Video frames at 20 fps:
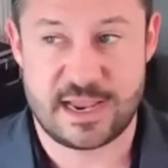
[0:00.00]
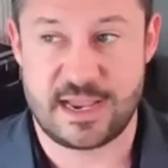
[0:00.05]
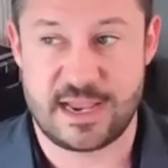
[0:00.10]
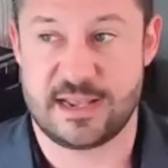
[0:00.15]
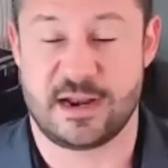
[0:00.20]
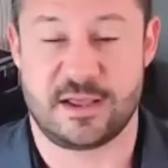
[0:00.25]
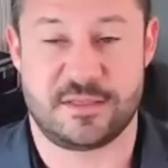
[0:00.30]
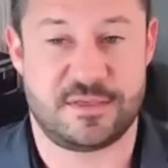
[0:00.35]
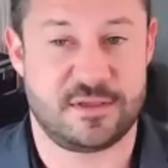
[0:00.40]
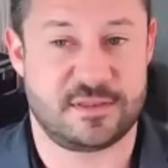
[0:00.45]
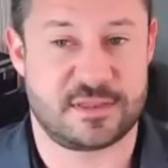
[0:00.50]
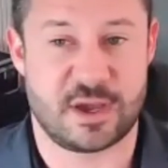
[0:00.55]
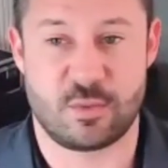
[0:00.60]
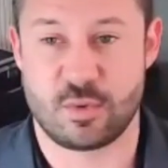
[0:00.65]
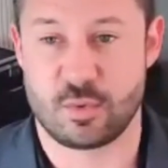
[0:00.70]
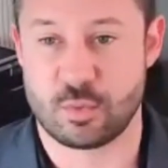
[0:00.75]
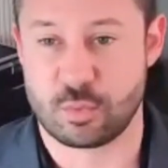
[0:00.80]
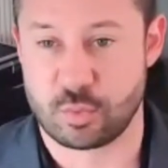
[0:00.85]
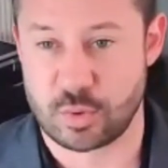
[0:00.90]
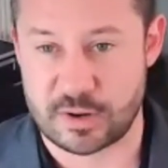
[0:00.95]
And I think that
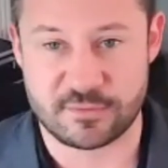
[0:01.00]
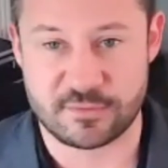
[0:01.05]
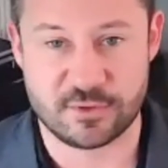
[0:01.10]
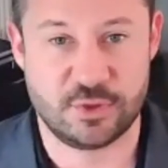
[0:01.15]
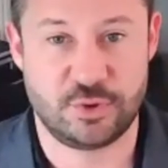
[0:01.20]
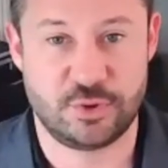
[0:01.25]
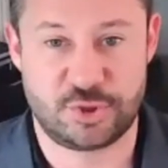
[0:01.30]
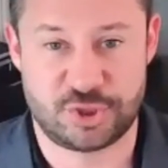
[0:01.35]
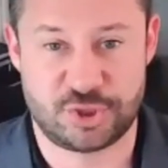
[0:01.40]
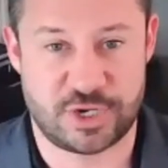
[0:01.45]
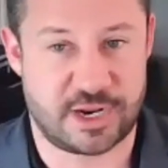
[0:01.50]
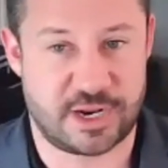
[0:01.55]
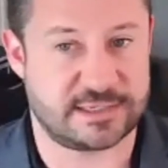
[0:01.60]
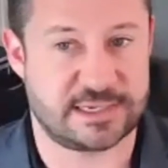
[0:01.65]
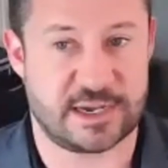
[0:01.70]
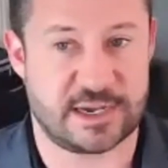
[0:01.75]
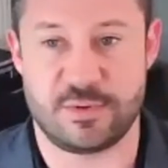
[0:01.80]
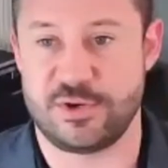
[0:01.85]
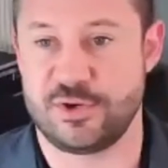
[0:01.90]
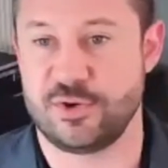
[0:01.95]
will revolutionize
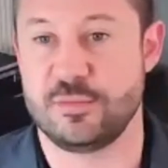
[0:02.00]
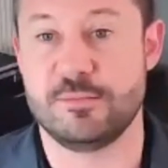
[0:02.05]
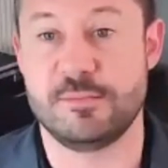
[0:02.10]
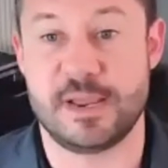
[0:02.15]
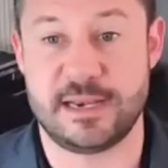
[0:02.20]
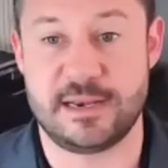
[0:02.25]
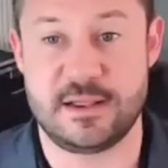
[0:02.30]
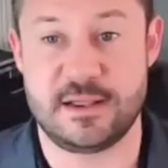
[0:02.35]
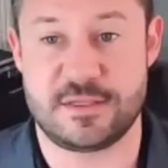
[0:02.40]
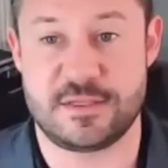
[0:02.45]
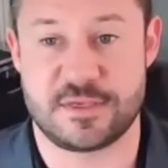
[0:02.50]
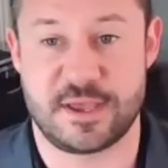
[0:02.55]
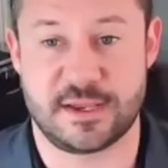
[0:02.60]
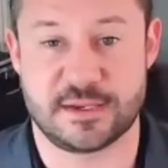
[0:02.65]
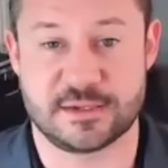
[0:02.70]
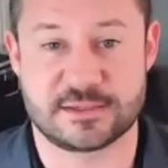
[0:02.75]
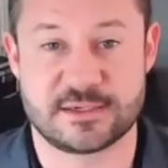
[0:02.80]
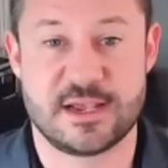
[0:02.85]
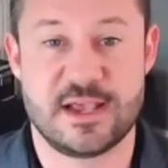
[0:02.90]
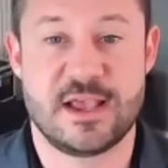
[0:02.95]
how we do many
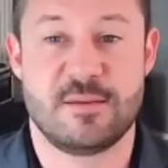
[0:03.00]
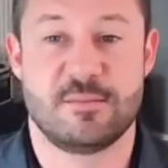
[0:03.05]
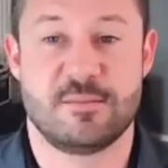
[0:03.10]
things.